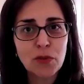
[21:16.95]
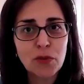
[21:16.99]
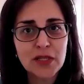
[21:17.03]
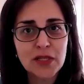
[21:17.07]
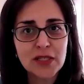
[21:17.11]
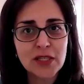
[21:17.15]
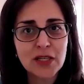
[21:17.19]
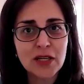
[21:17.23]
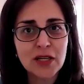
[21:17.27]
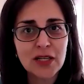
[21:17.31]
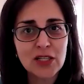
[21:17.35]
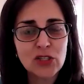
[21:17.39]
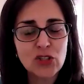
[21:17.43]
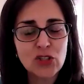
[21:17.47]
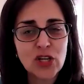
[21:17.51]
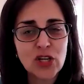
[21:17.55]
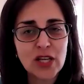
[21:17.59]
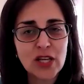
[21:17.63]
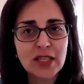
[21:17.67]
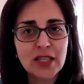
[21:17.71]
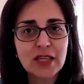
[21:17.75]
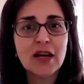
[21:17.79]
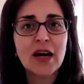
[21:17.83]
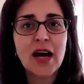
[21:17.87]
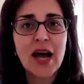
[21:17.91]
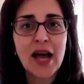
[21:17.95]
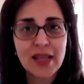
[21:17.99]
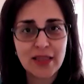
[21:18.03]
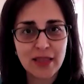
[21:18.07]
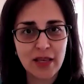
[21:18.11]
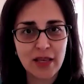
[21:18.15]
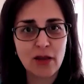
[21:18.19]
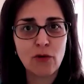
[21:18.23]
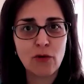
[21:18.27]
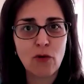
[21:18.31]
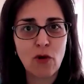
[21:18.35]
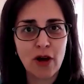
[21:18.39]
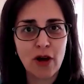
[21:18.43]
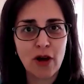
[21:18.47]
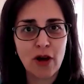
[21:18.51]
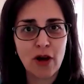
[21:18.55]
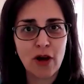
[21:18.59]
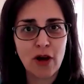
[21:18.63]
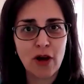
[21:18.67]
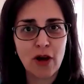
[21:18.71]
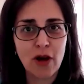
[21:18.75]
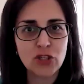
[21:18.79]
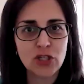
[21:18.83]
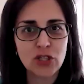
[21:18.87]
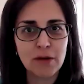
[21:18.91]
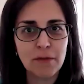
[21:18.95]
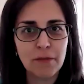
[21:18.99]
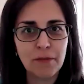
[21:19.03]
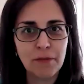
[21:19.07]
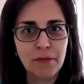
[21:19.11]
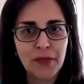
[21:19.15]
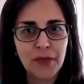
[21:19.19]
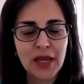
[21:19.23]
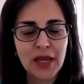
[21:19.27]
political agenda and the Iranian regime.